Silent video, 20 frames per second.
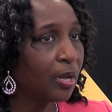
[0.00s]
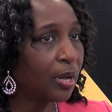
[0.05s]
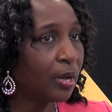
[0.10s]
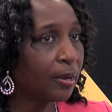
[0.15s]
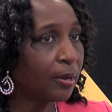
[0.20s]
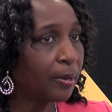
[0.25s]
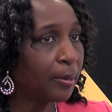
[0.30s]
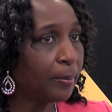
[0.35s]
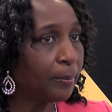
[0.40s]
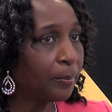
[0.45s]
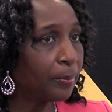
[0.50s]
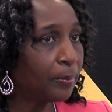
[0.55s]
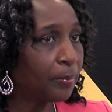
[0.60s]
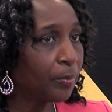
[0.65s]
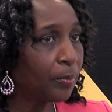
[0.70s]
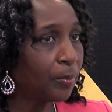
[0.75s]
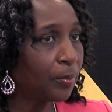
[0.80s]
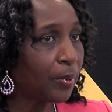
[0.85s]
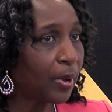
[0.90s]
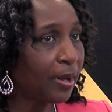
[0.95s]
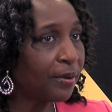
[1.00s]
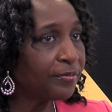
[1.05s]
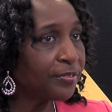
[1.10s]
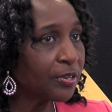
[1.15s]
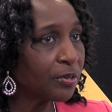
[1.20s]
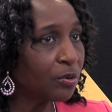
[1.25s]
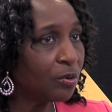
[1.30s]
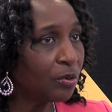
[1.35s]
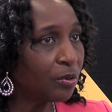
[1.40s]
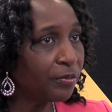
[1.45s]
Um,
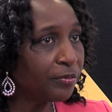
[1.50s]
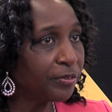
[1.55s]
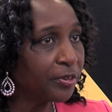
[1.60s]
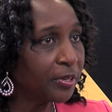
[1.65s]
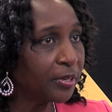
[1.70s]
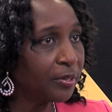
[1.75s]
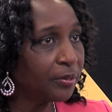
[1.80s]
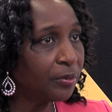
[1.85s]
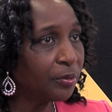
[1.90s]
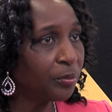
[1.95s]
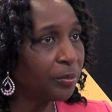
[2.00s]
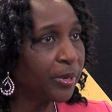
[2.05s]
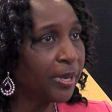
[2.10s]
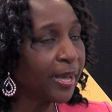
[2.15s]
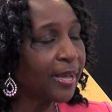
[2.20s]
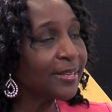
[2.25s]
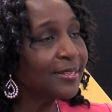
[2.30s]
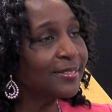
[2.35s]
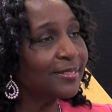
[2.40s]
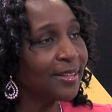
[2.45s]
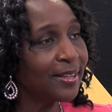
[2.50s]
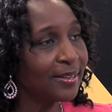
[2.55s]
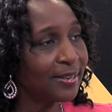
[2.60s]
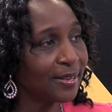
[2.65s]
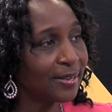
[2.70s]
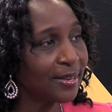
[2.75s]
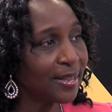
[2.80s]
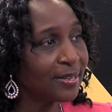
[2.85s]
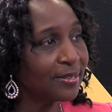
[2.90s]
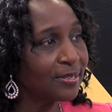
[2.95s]
after COVID, we
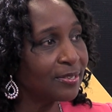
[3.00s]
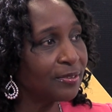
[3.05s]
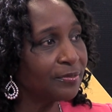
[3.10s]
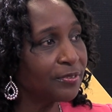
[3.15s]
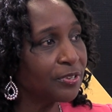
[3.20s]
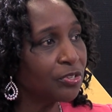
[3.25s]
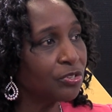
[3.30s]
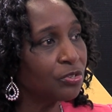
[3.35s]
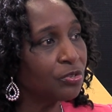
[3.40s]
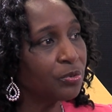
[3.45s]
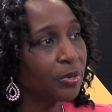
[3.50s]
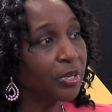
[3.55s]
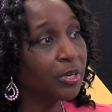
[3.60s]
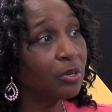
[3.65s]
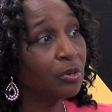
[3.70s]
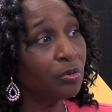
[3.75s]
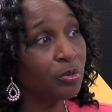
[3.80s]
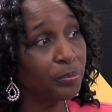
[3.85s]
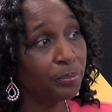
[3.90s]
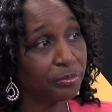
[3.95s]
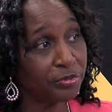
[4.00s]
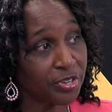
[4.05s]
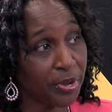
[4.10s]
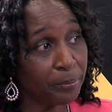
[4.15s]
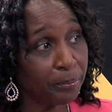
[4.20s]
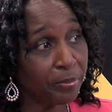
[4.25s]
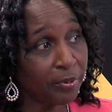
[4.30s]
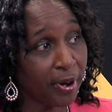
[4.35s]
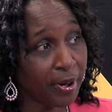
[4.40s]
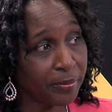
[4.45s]
extended that service to include
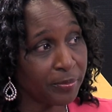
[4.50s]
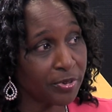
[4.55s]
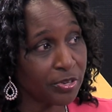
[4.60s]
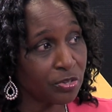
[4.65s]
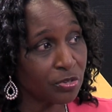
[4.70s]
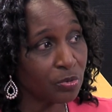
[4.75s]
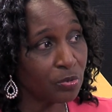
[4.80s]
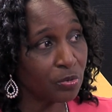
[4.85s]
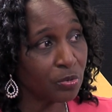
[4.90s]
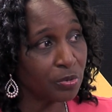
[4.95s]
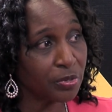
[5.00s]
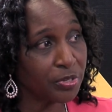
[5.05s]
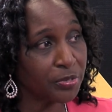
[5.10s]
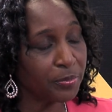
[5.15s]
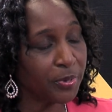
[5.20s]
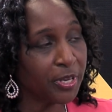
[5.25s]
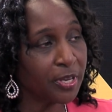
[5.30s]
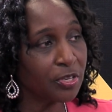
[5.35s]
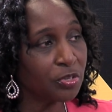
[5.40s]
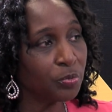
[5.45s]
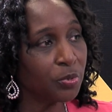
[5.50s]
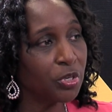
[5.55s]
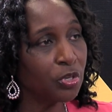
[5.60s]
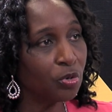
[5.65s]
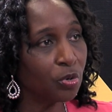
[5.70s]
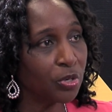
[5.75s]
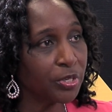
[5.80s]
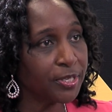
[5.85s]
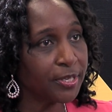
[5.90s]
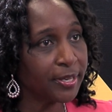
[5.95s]
some primary schools because we
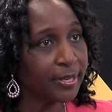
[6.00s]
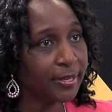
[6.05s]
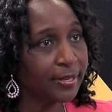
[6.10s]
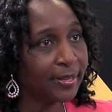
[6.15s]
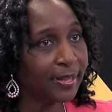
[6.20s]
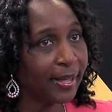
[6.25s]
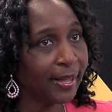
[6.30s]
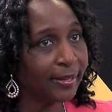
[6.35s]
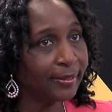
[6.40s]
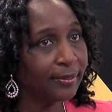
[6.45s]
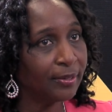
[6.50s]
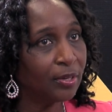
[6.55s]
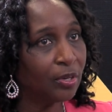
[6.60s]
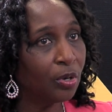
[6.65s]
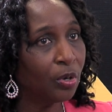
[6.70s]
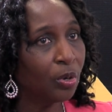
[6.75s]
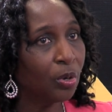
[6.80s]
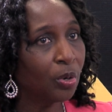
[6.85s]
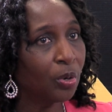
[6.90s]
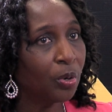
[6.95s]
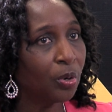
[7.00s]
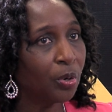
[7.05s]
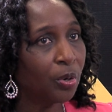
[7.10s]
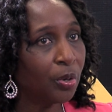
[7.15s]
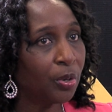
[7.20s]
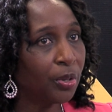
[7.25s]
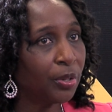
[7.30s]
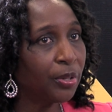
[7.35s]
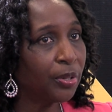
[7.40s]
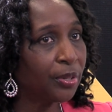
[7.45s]
noted that
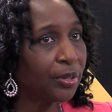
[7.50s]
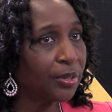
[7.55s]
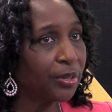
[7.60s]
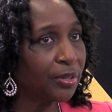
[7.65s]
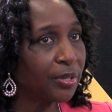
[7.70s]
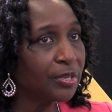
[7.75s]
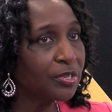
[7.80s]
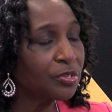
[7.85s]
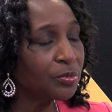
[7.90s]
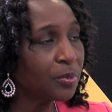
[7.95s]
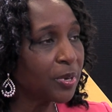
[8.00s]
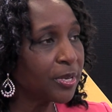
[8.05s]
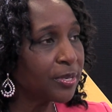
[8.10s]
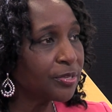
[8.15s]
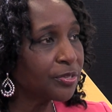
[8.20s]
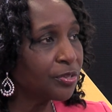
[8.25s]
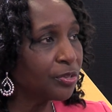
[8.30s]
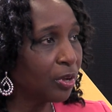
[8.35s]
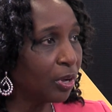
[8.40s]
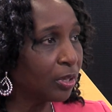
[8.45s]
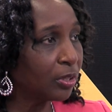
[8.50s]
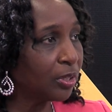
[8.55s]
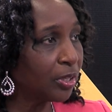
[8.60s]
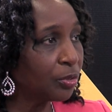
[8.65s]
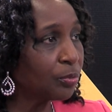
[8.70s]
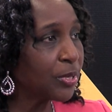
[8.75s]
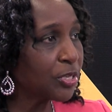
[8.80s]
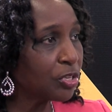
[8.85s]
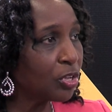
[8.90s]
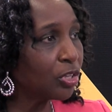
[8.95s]
uh, this was not,
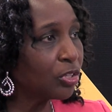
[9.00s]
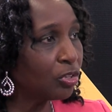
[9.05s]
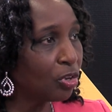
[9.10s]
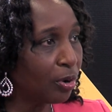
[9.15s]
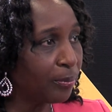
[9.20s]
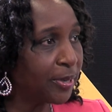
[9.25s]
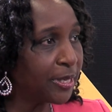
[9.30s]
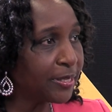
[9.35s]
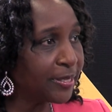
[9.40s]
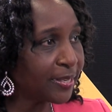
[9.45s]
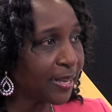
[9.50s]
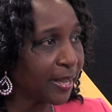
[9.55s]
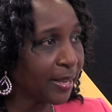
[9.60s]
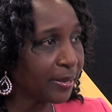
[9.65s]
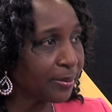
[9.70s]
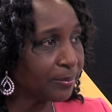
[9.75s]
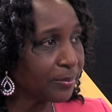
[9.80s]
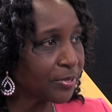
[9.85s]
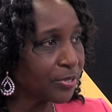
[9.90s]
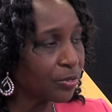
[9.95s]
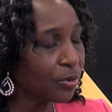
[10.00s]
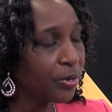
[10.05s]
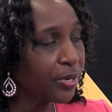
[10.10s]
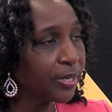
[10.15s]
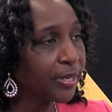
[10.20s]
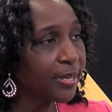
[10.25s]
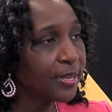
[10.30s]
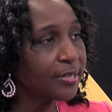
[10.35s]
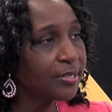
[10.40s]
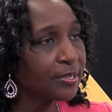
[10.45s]
it was not normal times. So
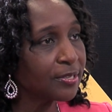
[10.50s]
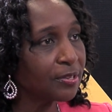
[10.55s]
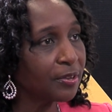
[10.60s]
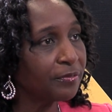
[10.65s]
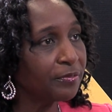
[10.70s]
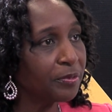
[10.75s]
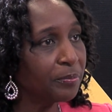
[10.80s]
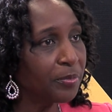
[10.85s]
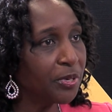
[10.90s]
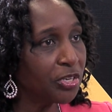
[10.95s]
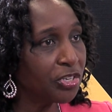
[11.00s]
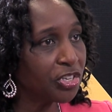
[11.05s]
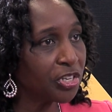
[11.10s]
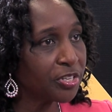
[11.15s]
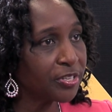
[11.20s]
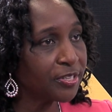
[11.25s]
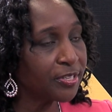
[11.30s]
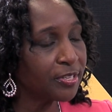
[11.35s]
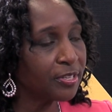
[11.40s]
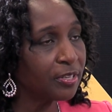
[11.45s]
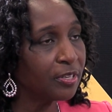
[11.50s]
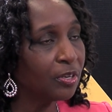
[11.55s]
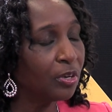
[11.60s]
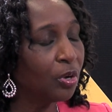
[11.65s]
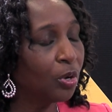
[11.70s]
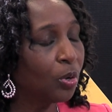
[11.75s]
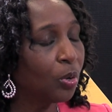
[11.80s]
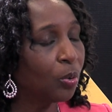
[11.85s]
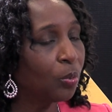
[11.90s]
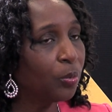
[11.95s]
in cases of emergency,
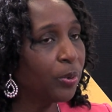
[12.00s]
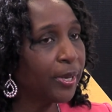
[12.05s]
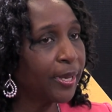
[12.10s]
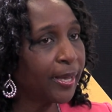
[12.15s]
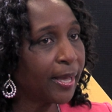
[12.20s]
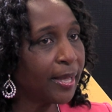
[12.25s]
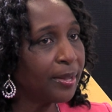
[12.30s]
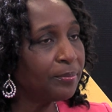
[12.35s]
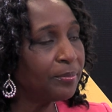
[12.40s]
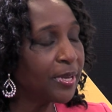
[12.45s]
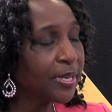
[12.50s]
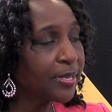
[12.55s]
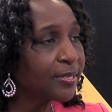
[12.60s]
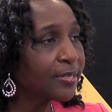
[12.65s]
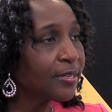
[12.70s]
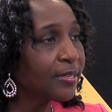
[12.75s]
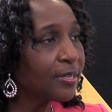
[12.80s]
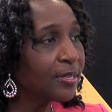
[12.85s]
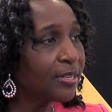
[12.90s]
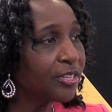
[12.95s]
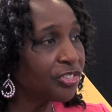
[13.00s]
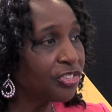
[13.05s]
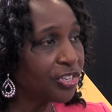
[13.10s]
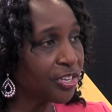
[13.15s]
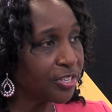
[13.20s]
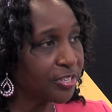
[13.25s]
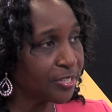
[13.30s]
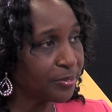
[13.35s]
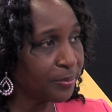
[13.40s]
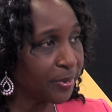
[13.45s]
we can make certain
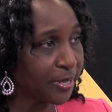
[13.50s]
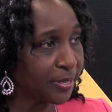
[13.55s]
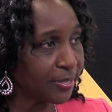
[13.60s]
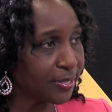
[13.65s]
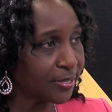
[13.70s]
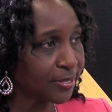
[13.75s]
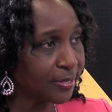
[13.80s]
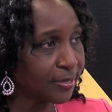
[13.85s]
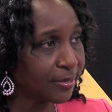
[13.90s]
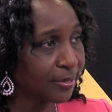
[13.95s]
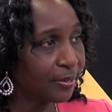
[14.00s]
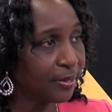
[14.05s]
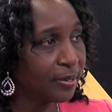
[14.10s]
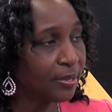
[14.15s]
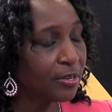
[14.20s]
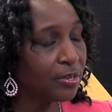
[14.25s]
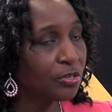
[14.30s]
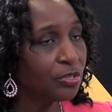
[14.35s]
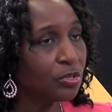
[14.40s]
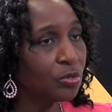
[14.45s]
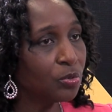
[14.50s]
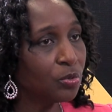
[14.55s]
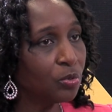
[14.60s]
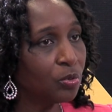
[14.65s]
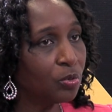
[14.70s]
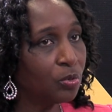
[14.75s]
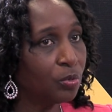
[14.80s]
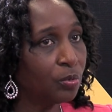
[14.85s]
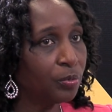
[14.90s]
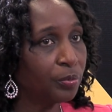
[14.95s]
adjustments
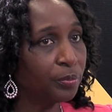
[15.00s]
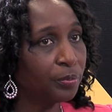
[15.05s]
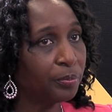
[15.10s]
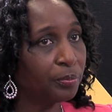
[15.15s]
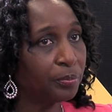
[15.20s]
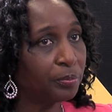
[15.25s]
to